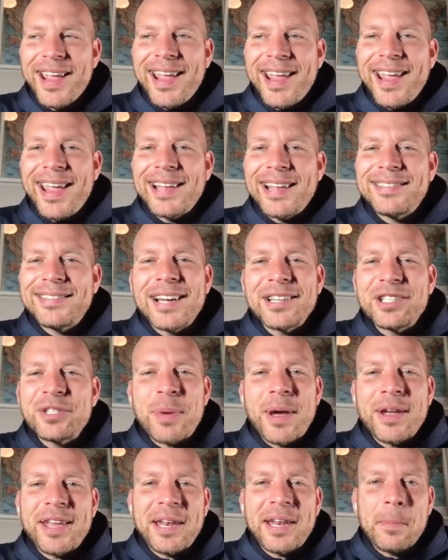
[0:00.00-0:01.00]
it's not just
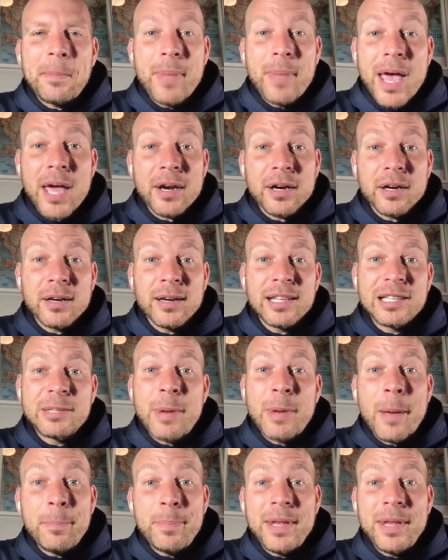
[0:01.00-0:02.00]
about getting better. It's
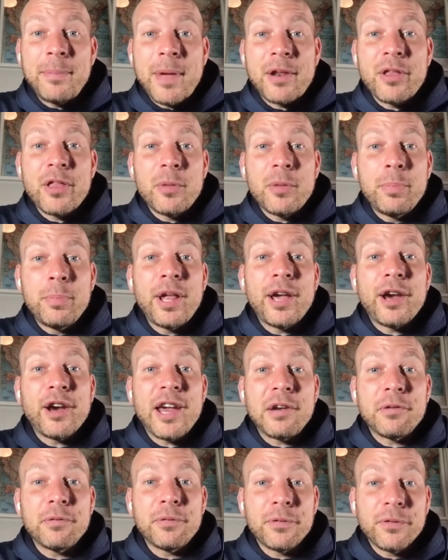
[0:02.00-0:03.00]
about being better than the player
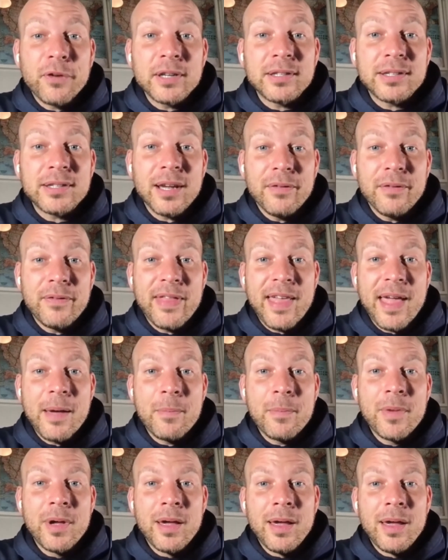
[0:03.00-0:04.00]
in front of
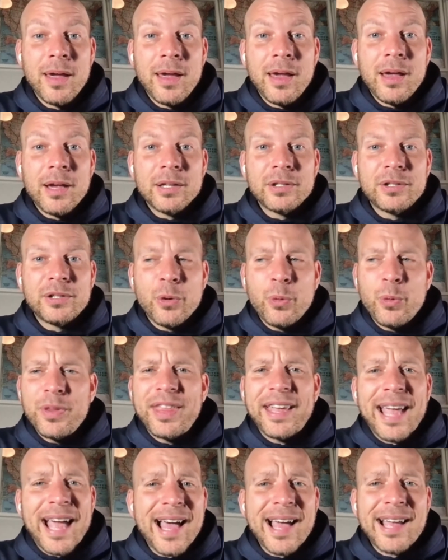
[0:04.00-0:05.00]
them. So with
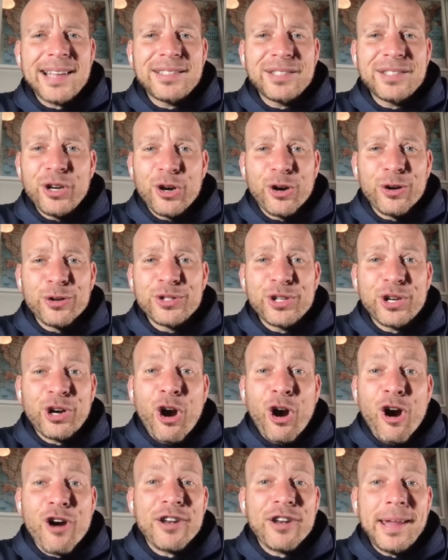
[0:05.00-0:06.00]
the guys and girls that
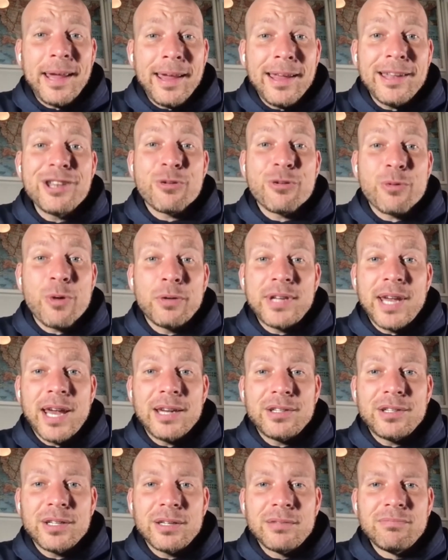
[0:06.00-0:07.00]
are already in your
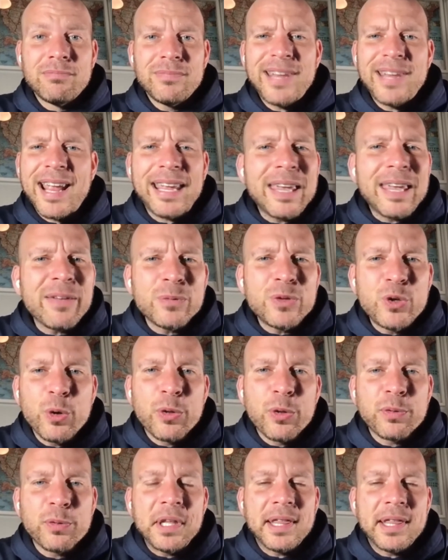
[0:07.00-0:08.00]
rotation, yeah, give them 2
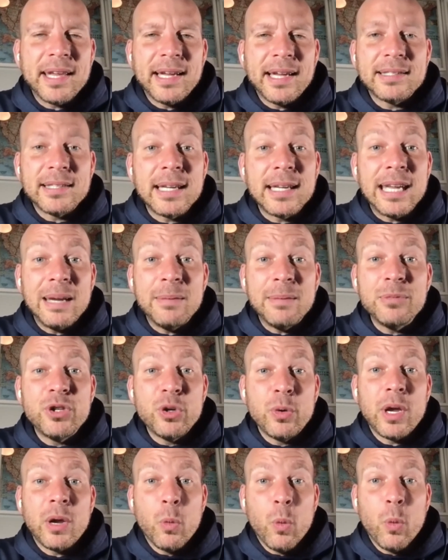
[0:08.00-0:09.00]
or 3 things to keep
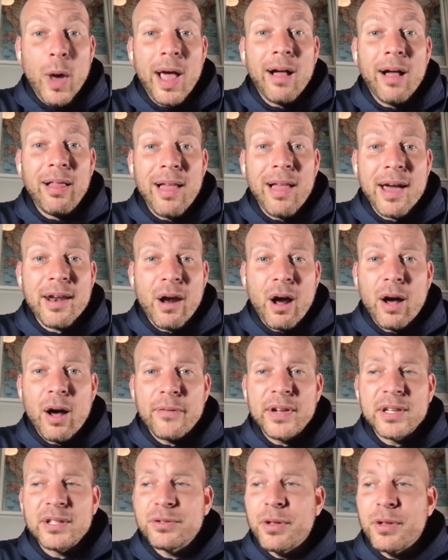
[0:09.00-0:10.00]
doing well on
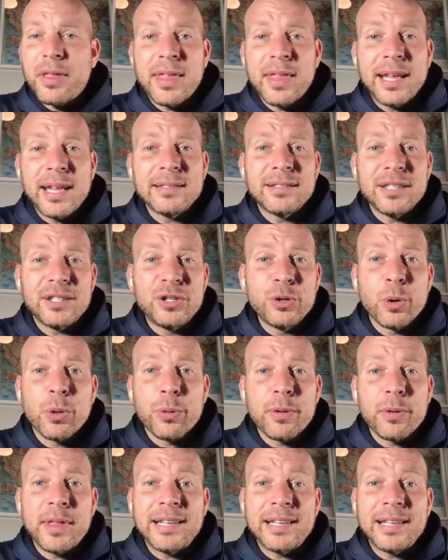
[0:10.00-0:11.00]
offense. So the 2 or
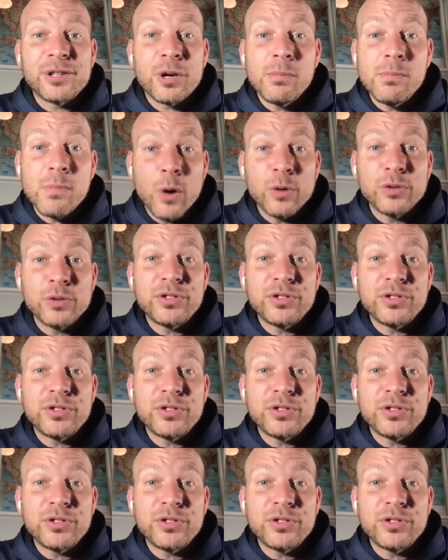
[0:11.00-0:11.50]
3 things that are most